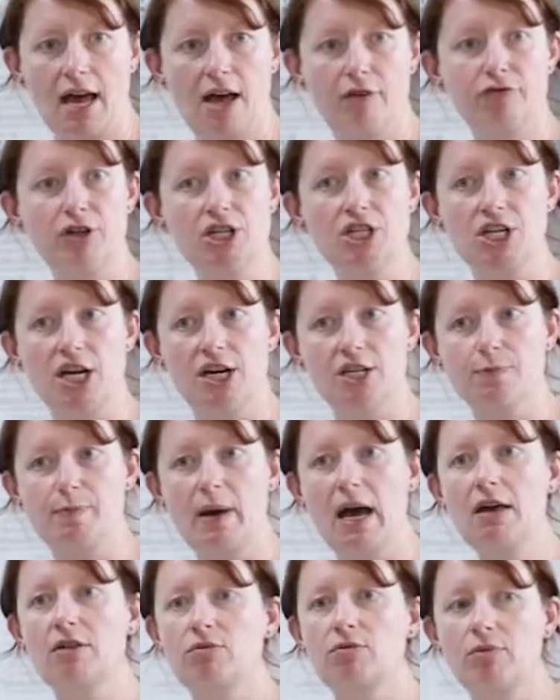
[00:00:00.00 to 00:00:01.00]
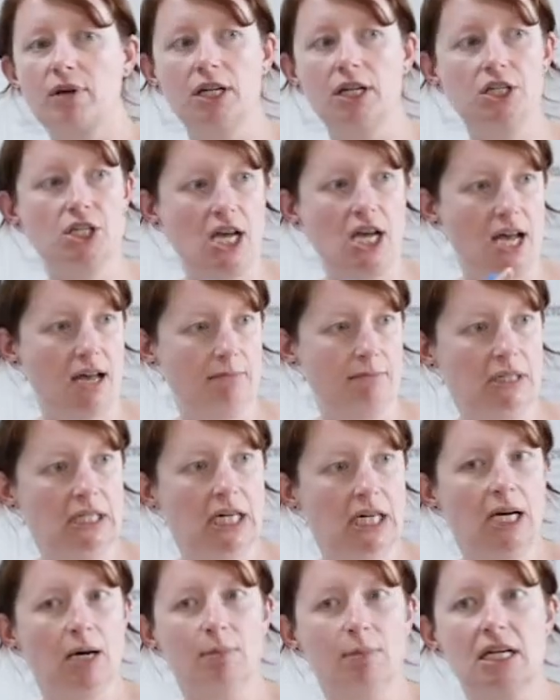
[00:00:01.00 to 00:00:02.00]
Fringe Arts Bath, which
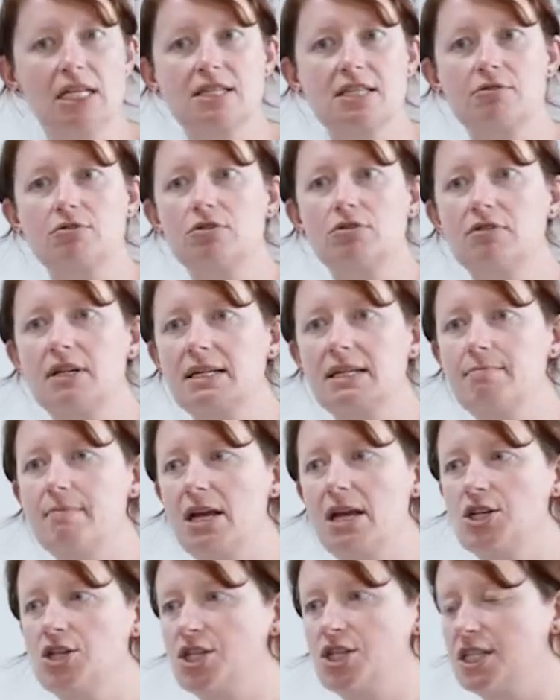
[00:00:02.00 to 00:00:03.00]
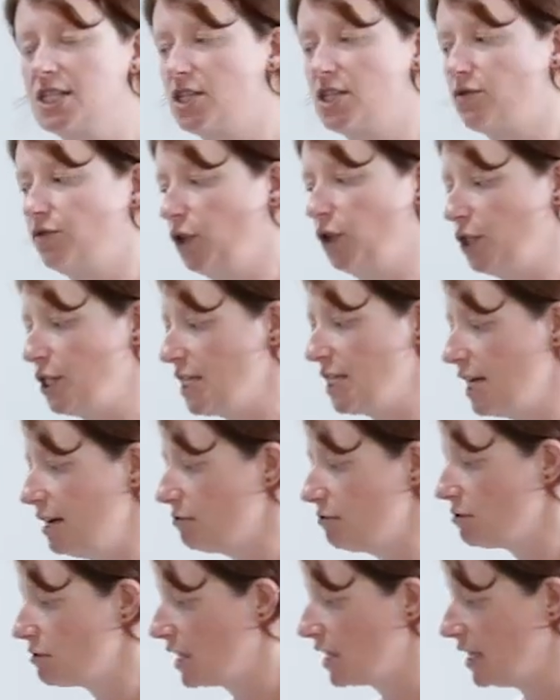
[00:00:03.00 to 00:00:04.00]
Melissa already mentioned. It's a volunteer
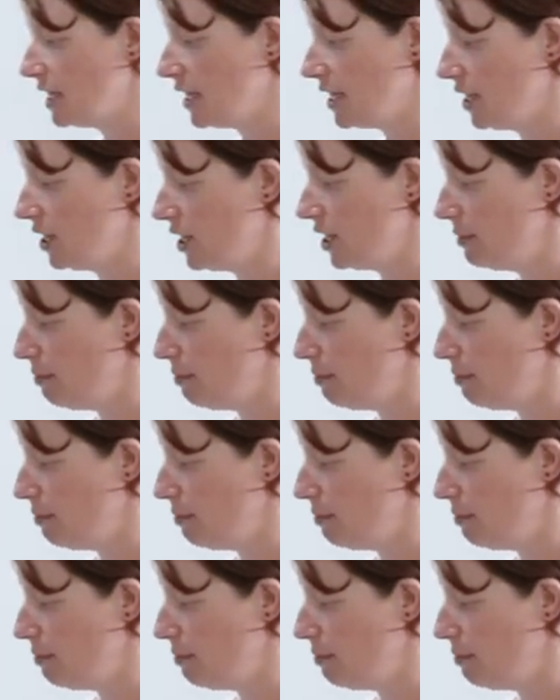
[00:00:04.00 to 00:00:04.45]
organisation in